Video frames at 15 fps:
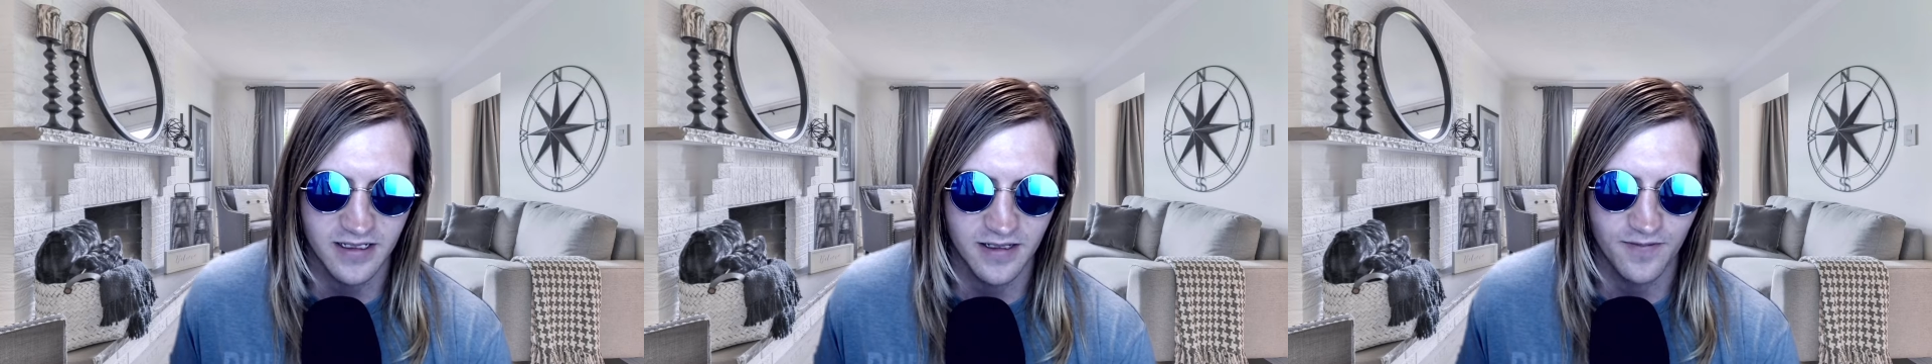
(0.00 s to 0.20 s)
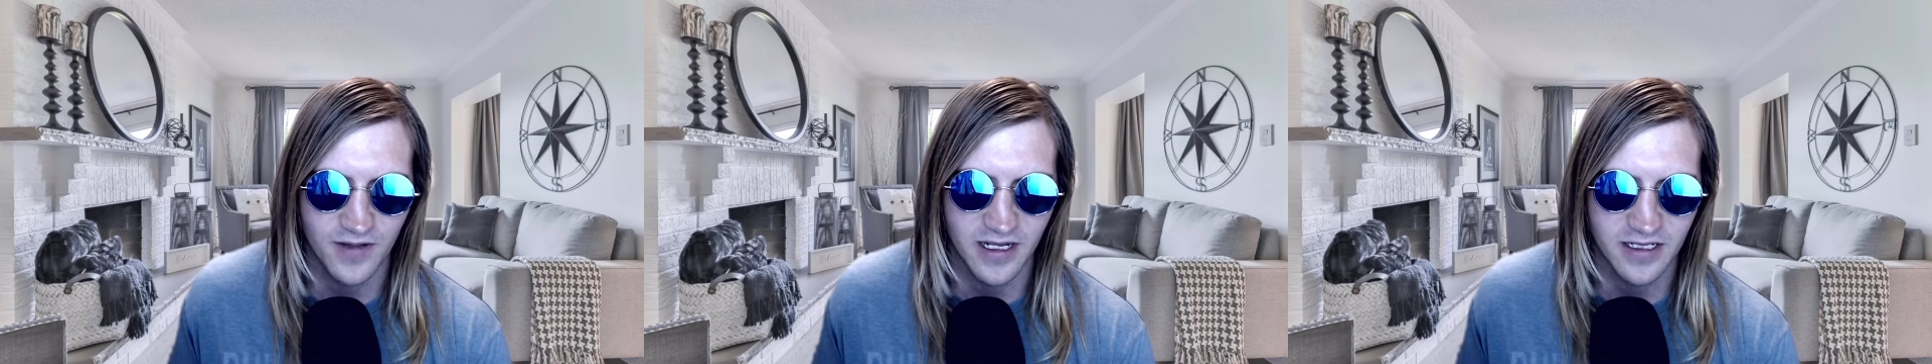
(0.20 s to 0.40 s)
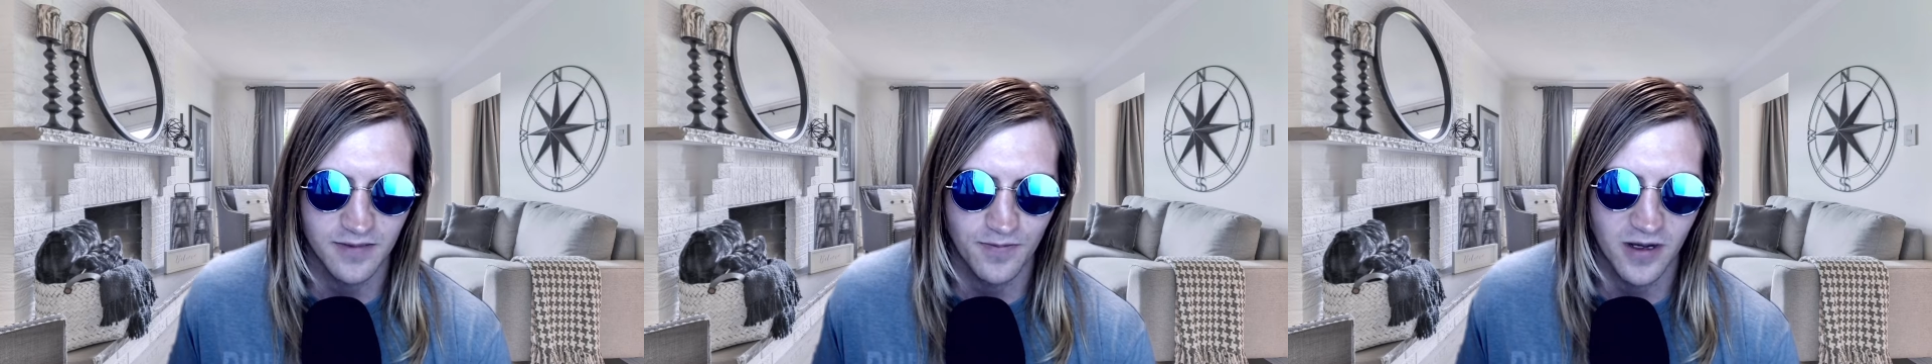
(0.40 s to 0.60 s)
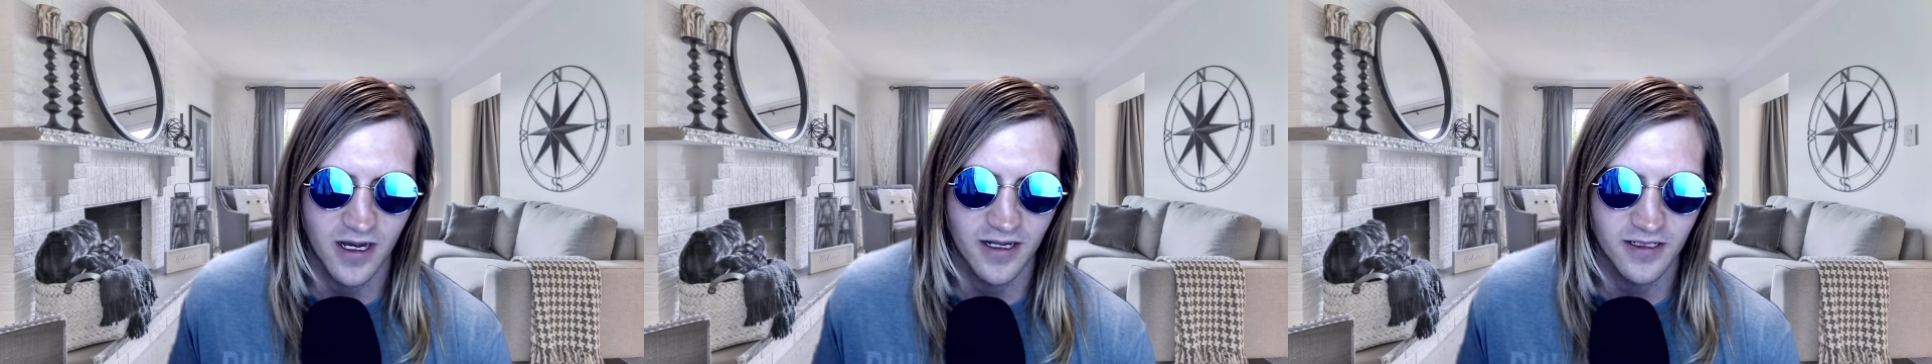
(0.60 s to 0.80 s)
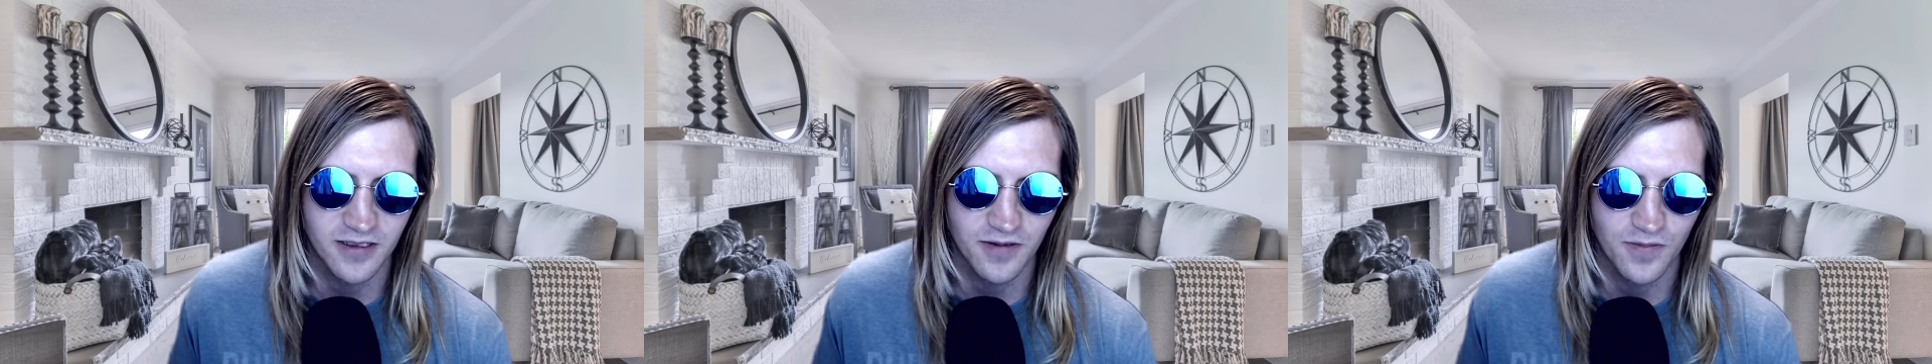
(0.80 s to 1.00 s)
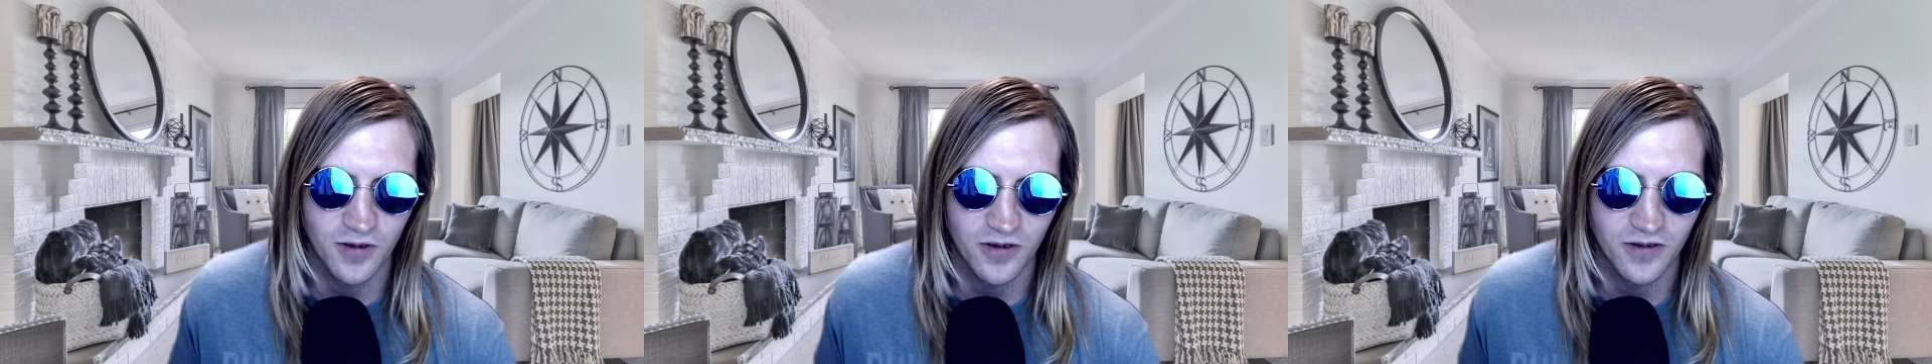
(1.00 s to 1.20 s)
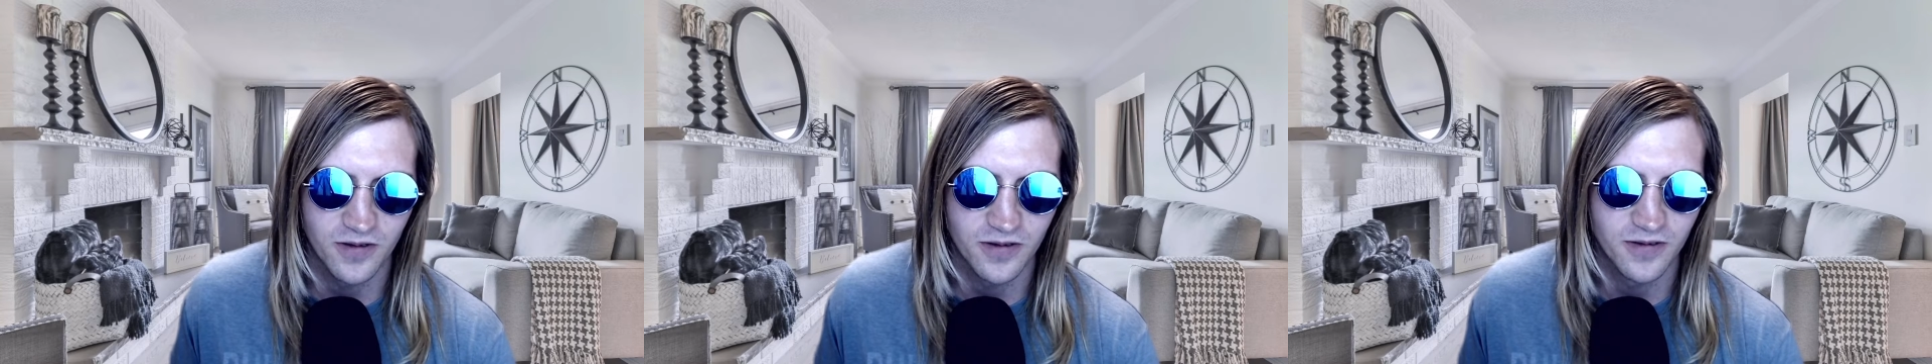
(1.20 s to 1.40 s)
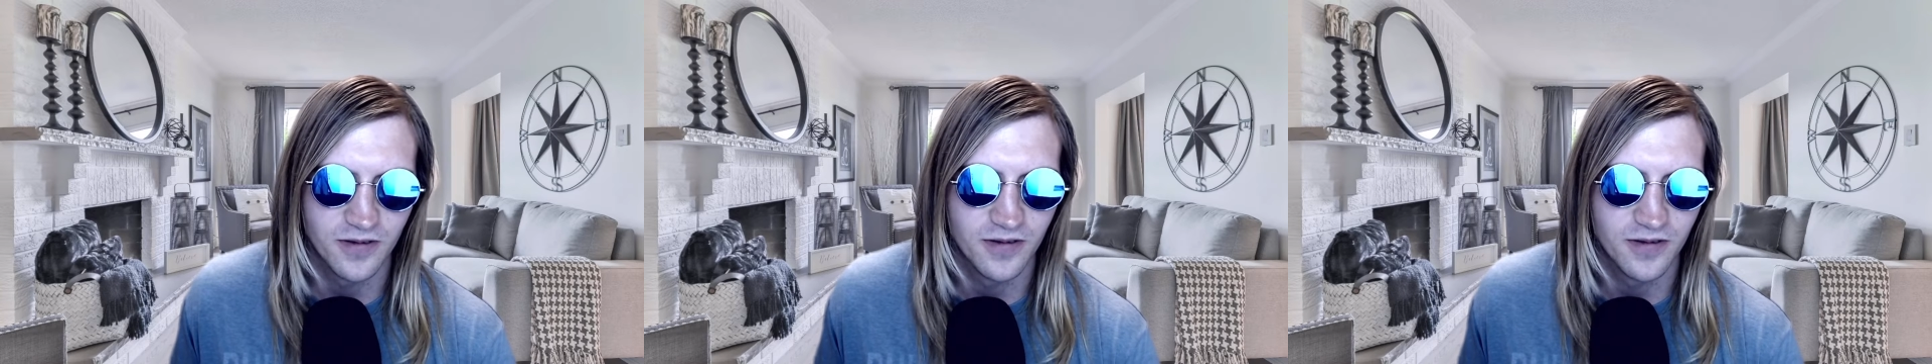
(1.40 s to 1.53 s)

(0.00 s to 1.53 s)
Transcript: if that's possible.